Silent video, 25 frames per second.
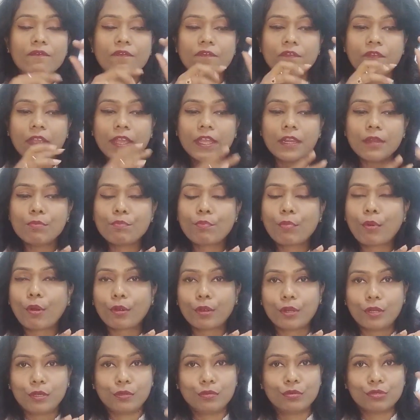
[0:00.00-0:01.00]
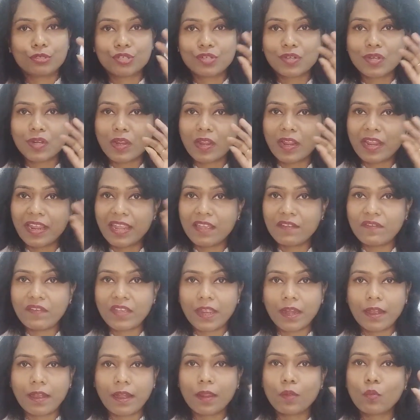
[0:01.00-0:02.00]
Very important question. Give
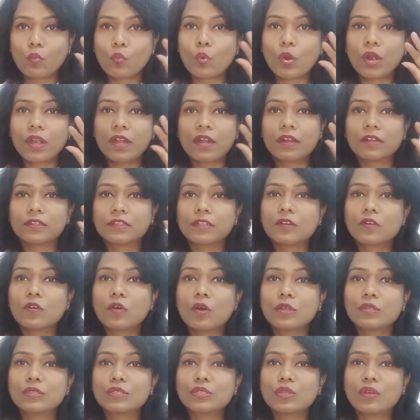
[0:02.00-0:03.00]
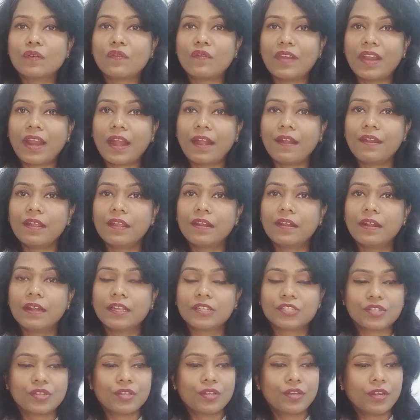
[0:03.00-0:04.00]
heading, what are the causes of land
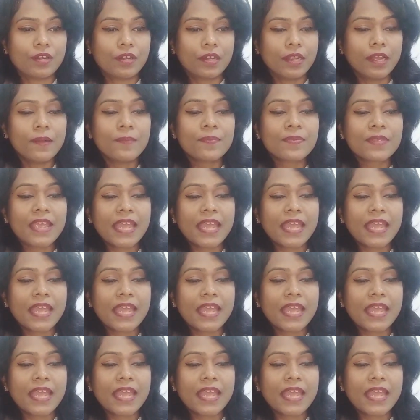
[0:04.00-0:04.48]
degradation in India?